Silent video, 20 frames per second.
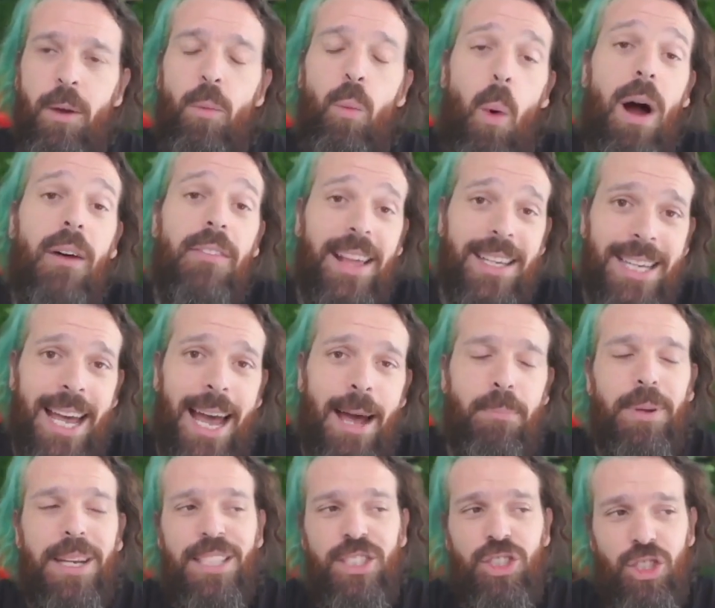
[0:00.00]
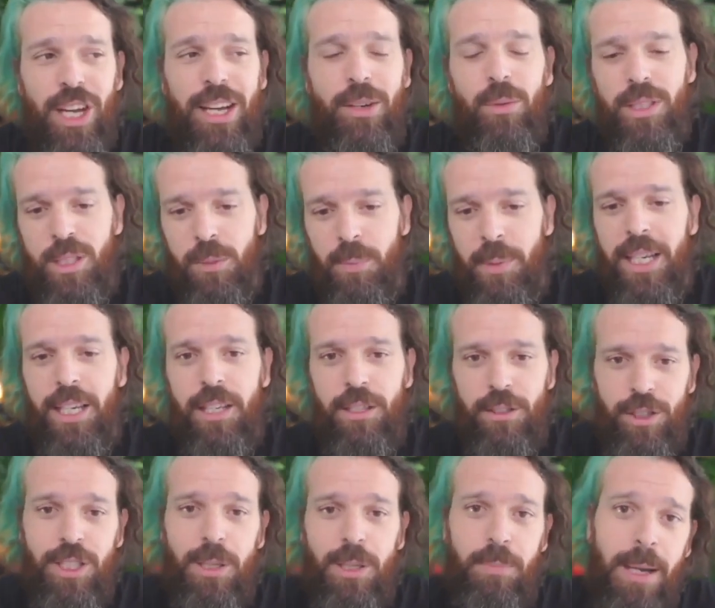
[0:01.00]
And while that's happening, generally speaking,
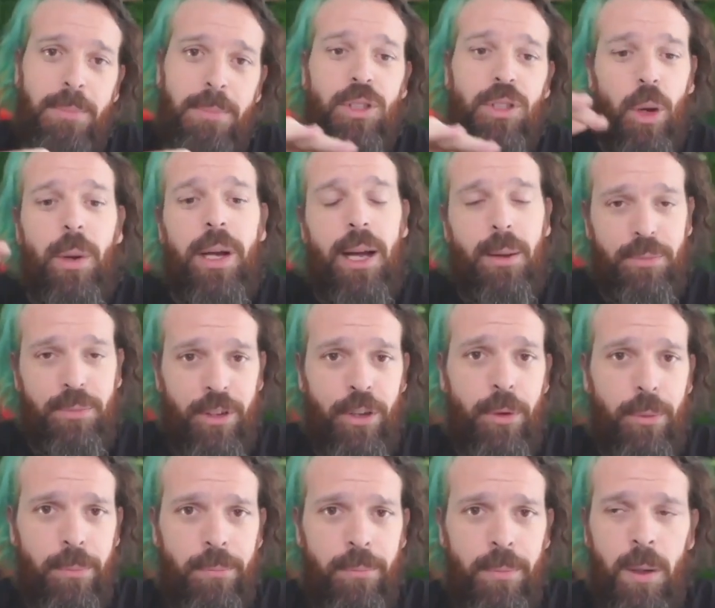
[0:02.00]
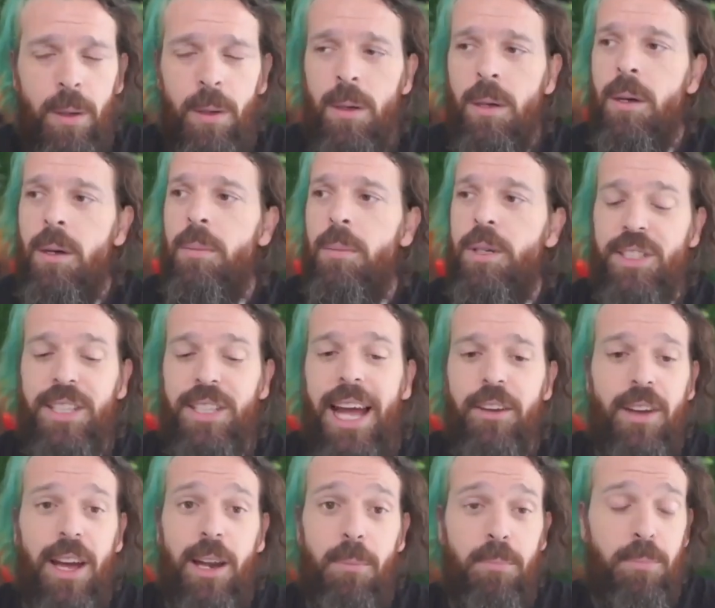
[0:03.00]
your CPMs are going up too. Because now
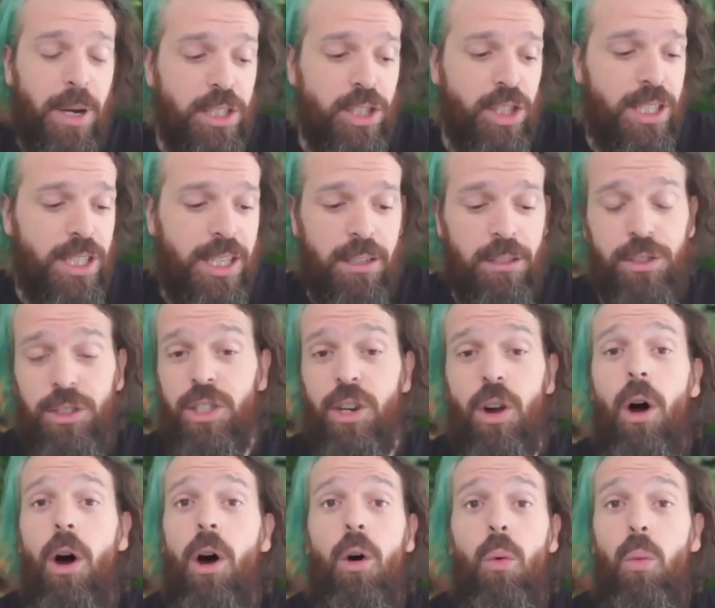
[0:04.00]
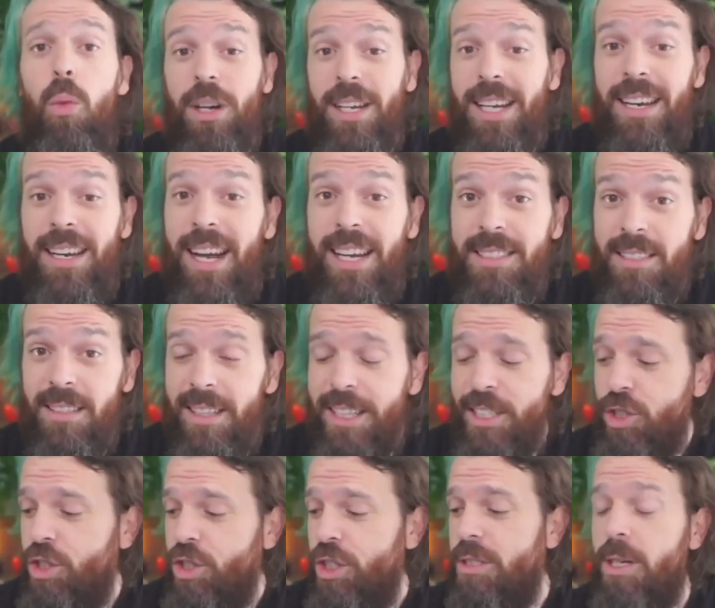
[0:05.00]
you got a bunch of killers that all work in
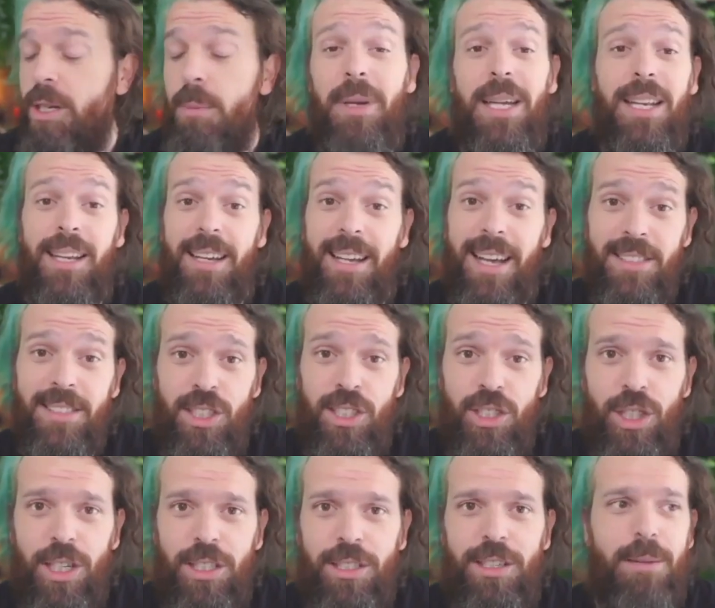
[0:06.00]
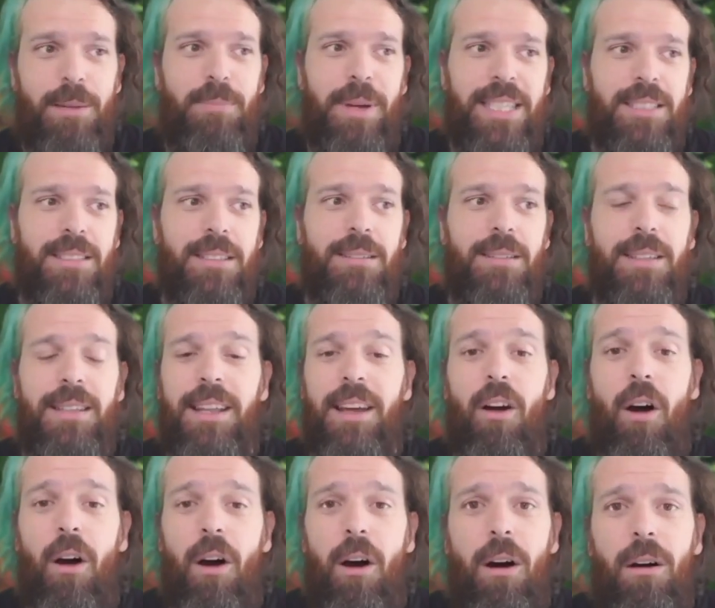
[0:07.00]
isolation, competing against each other, and basically
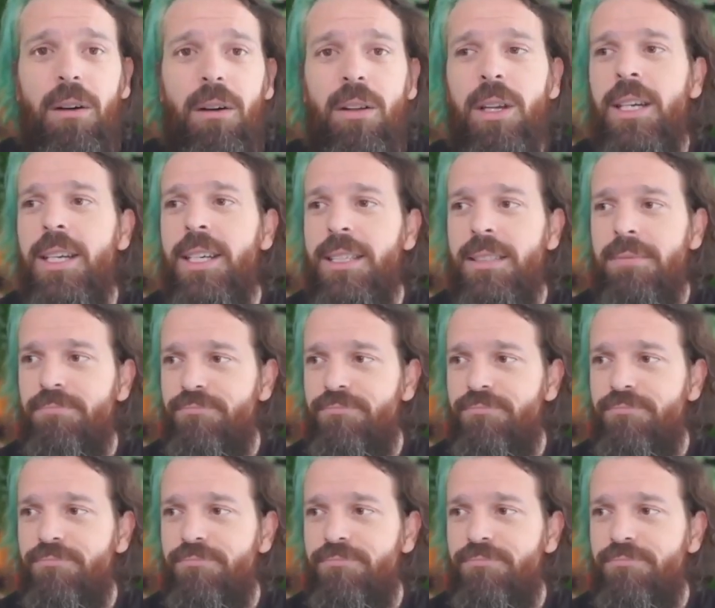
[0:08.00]
they all,